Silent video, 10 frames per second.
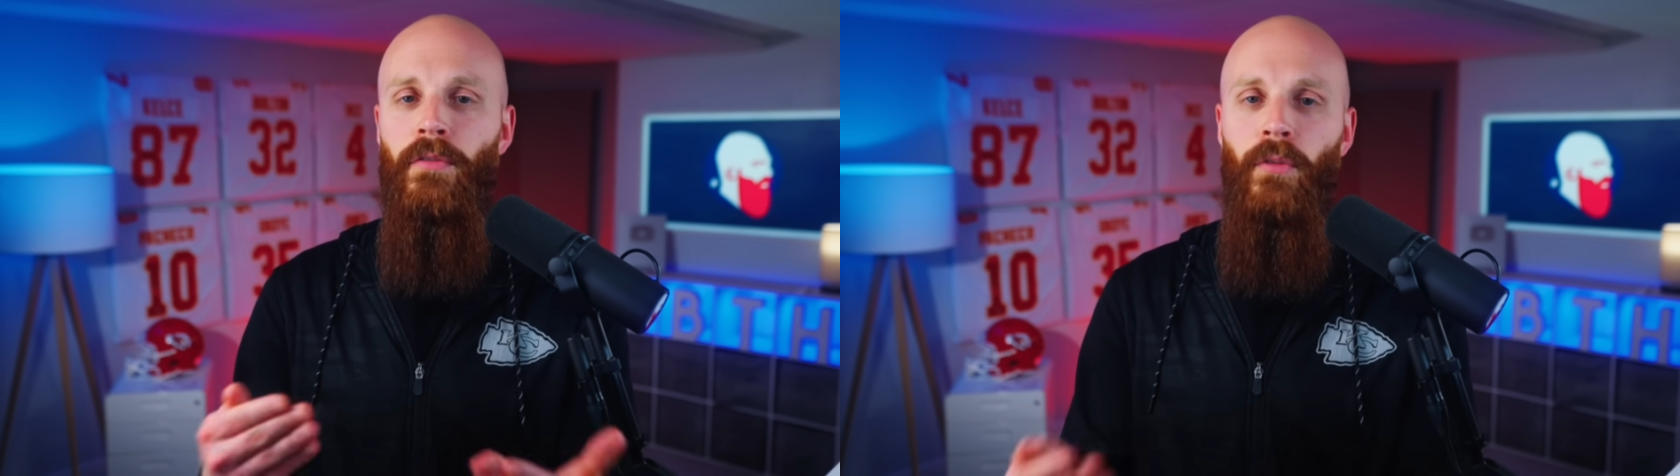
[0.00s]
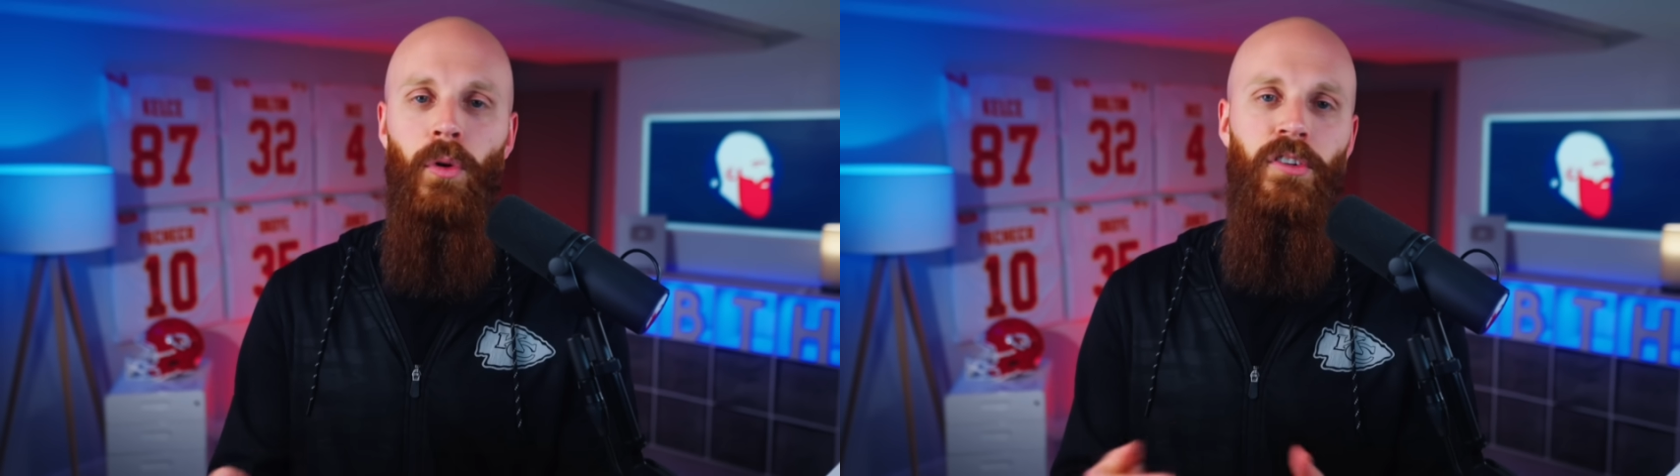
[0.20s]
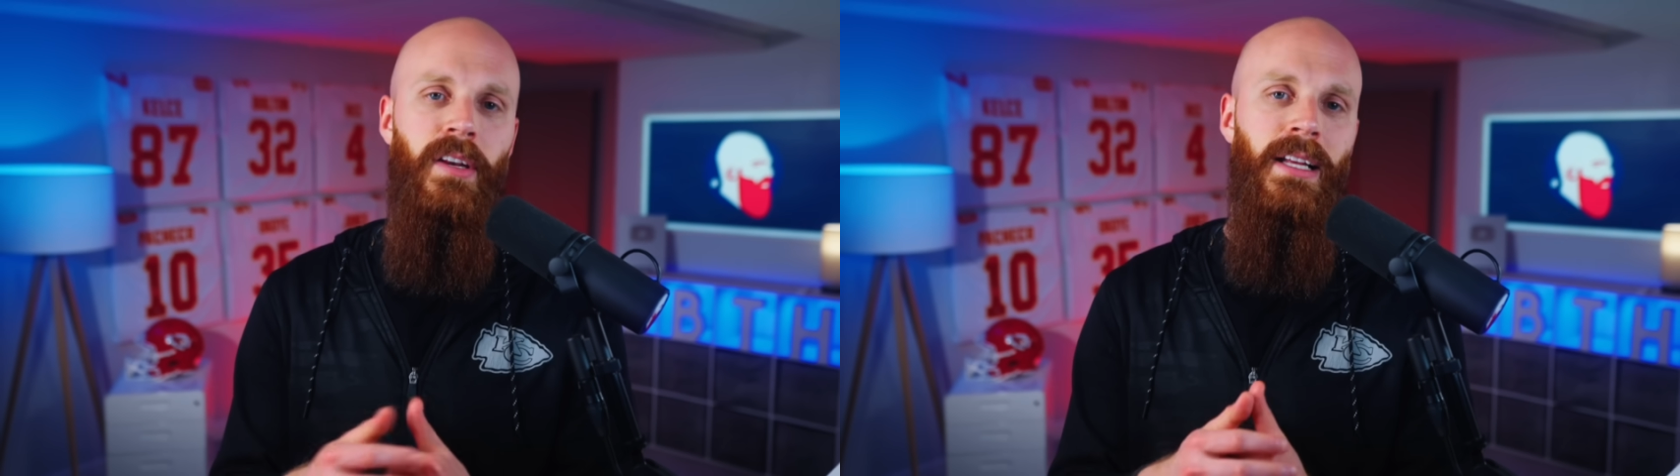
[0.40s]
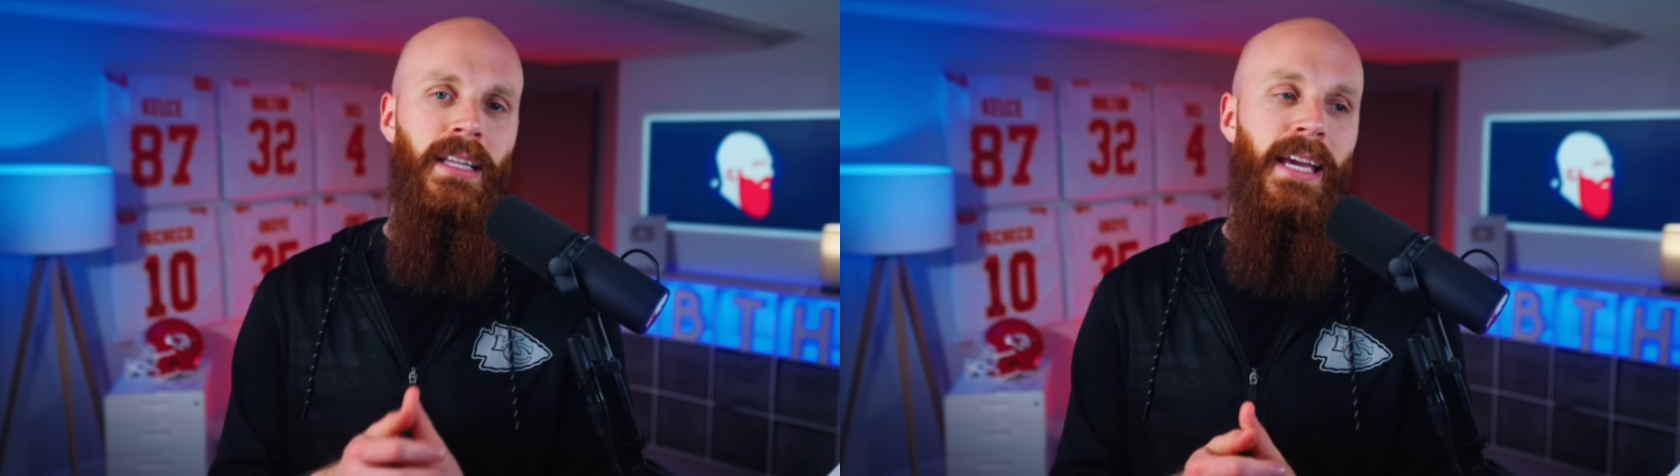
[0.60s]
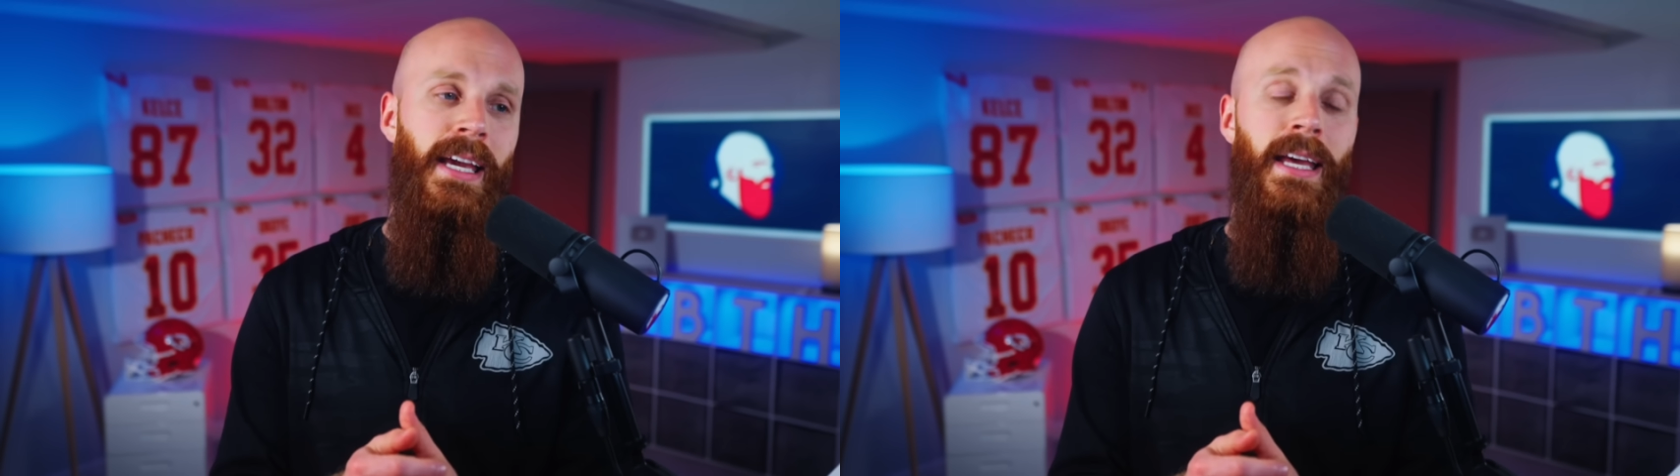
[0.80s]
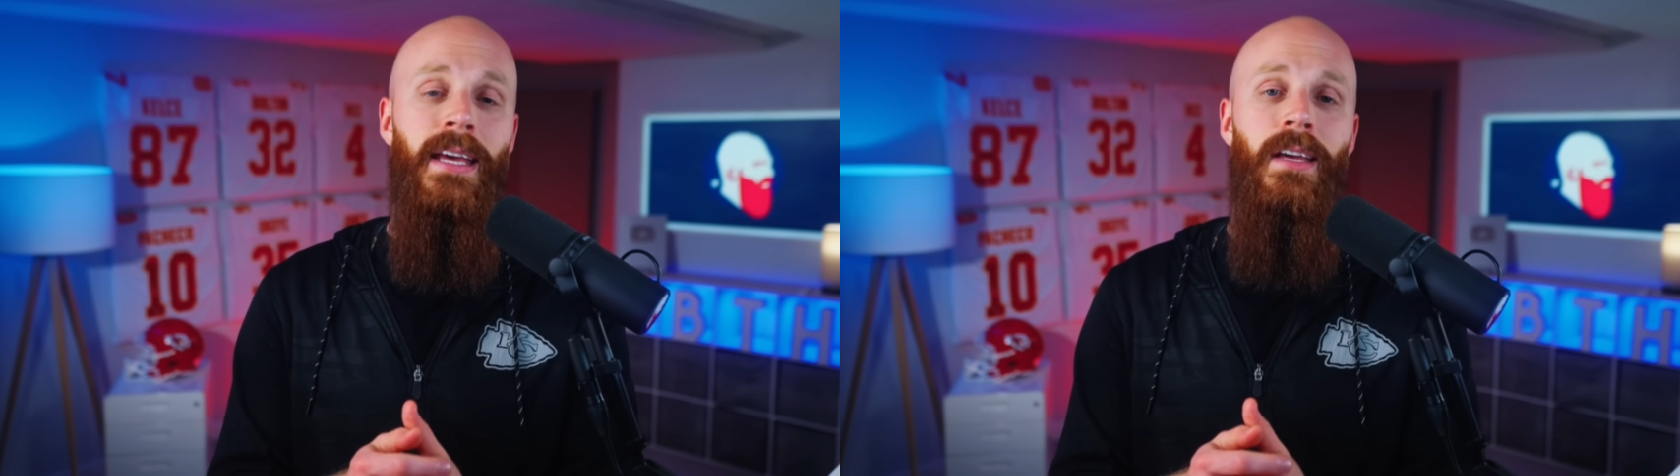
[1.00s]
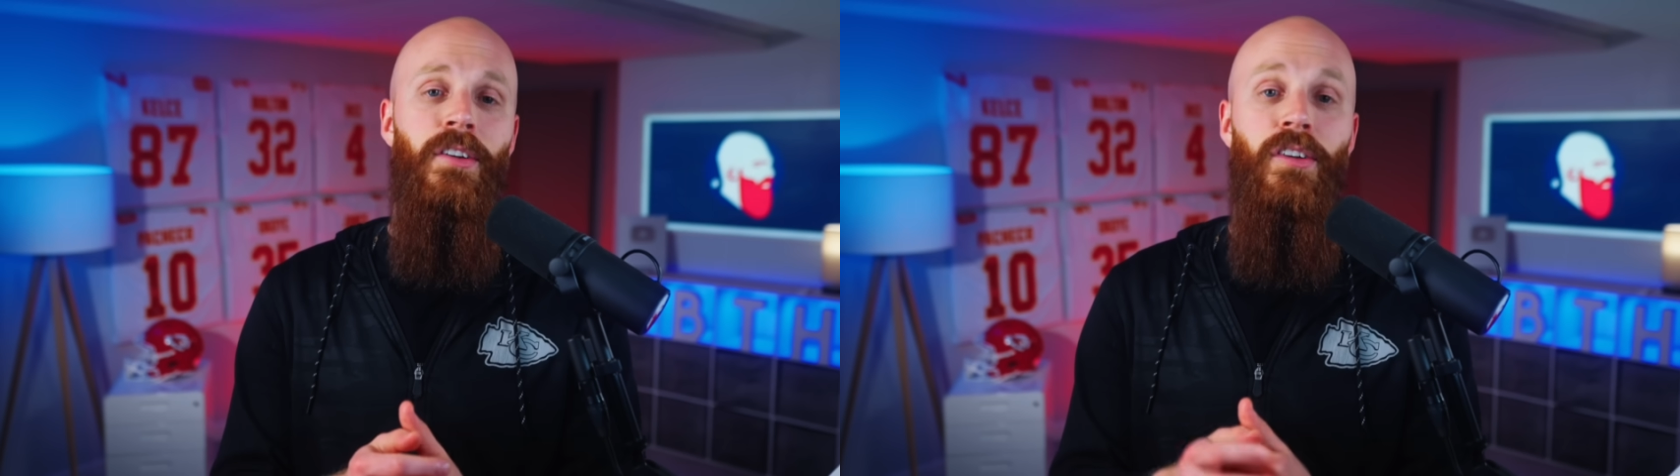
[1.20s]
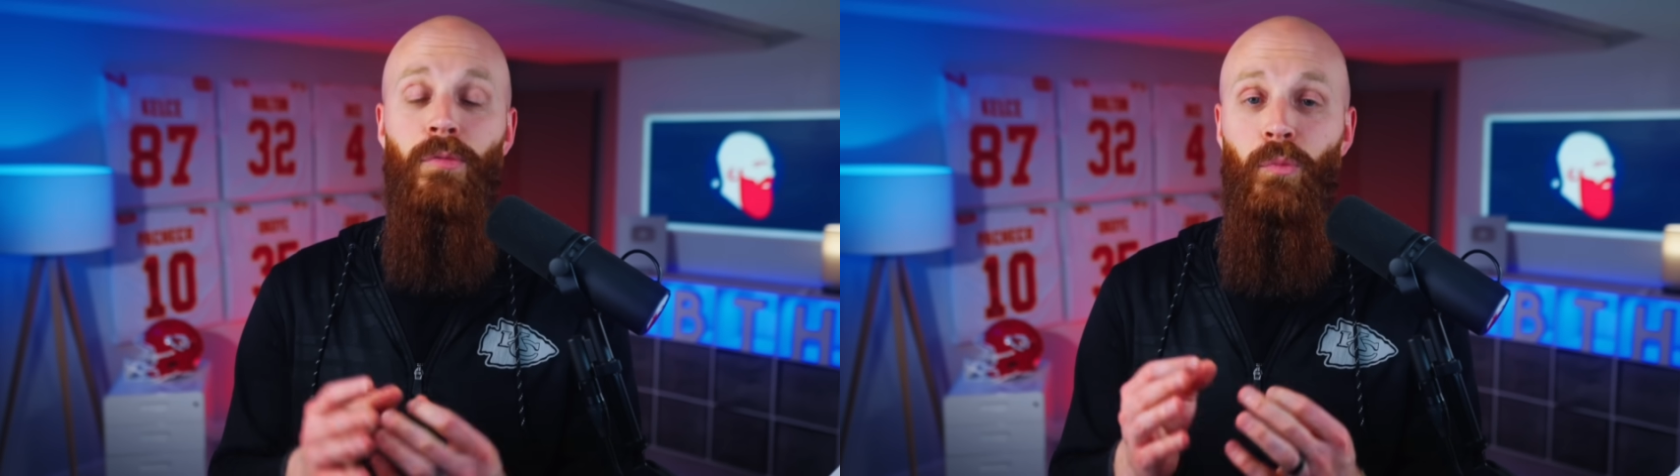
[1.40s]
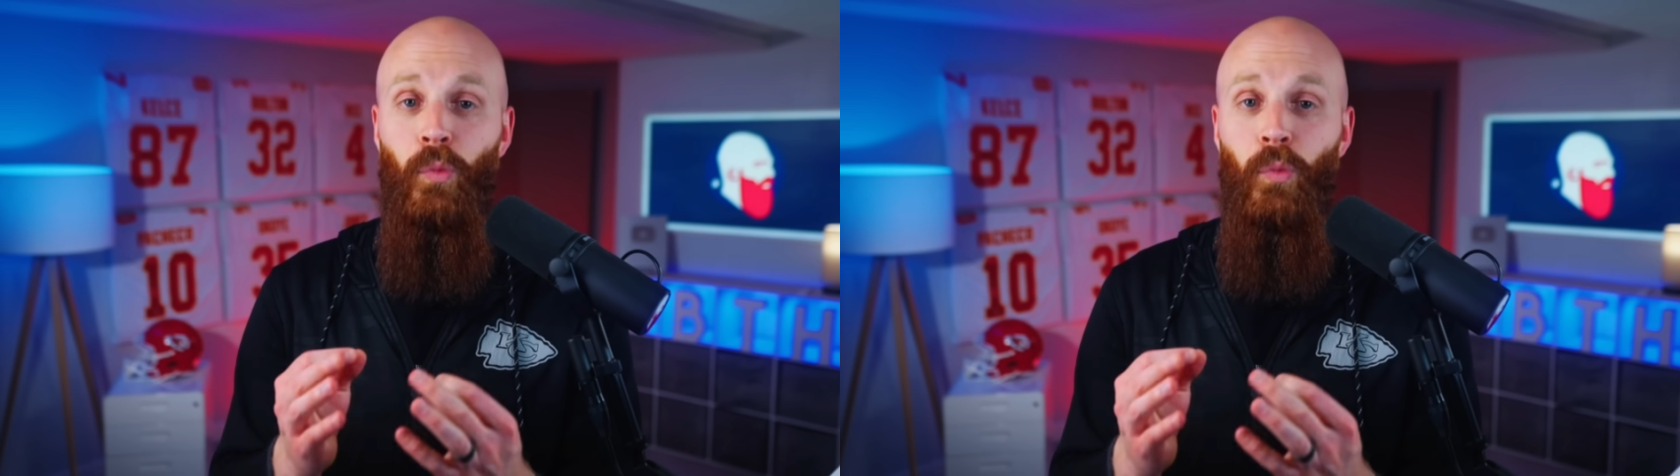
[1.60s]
unfortunately just